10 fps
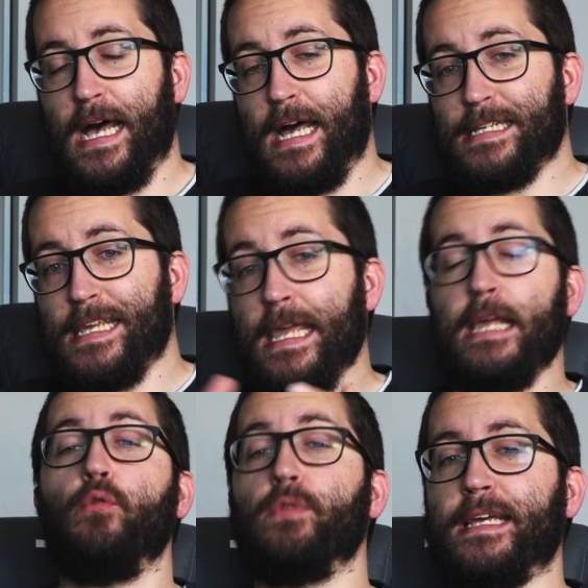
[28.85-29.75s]
and
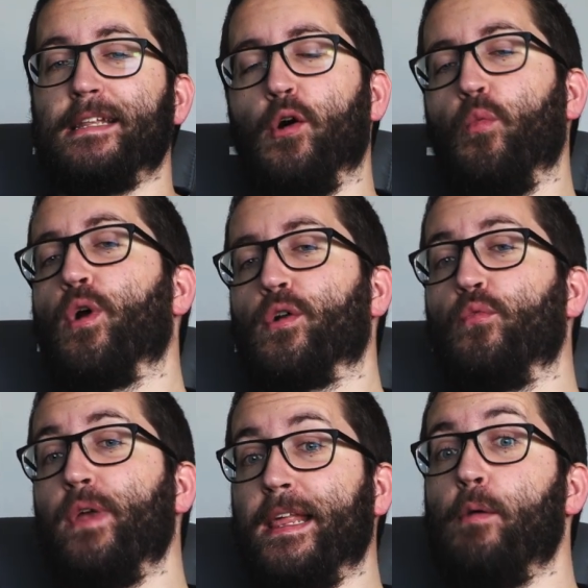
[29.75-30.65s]
equally that'll work
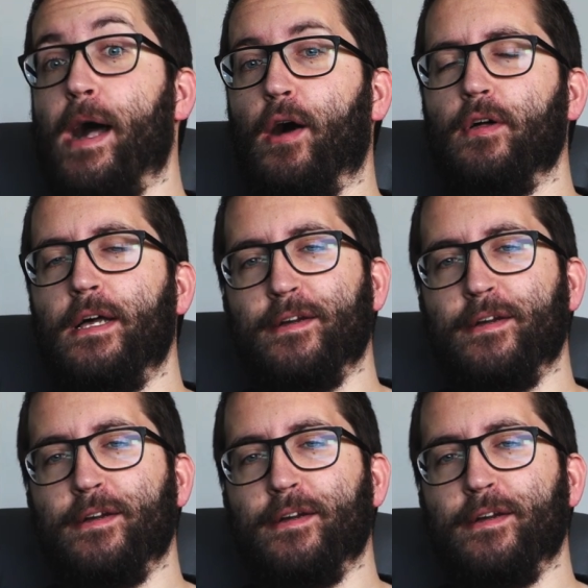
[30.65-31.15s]
really well